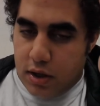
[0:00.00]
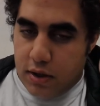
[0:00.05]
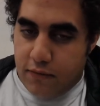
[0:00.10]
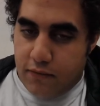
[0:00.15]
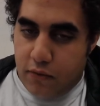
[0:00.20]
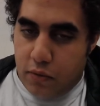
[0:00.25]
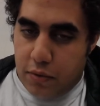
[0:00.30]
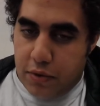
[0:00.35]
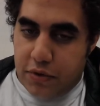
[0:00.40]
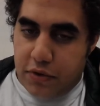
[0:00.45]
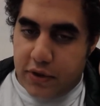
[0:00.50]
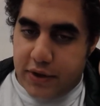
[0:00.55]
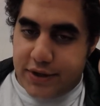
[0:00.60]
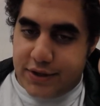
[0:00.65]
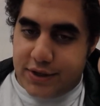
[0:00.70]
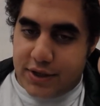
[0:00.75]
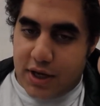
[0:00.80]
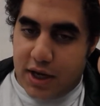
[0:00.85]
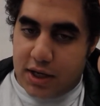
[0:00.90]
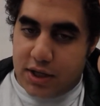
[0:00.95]
Fourth
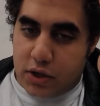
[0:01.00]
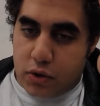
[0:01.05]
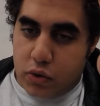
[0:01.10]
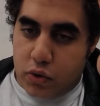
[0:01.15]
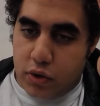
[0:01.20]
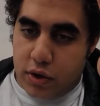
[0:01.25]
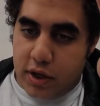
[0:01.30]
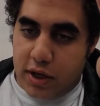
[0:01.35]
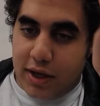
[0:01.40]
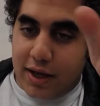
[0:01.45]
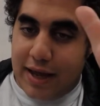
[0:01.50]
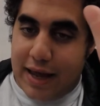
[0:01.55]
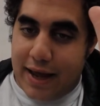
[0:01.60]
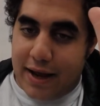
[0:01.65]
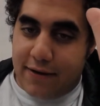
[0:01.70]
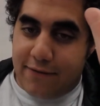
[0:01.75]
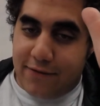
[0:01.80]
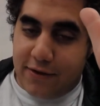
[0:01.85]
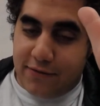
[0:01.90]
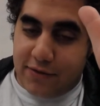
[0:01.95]
is Katakuri.
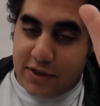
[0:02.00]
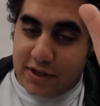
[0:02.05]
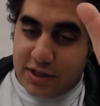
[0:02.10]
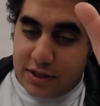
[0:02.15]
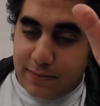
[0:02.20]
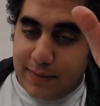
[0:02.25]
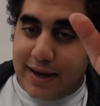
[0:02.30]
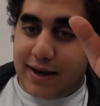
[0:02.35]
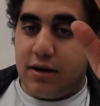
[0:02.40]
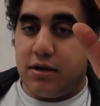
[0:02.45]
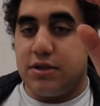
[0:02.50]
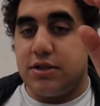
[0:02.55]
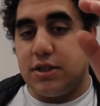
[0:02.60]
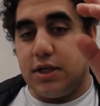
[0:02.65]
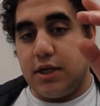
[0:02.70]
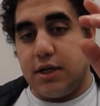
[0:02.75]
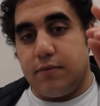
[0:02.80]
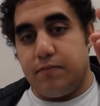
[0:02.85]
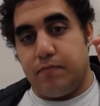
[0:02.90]
And fifth is the battle scene.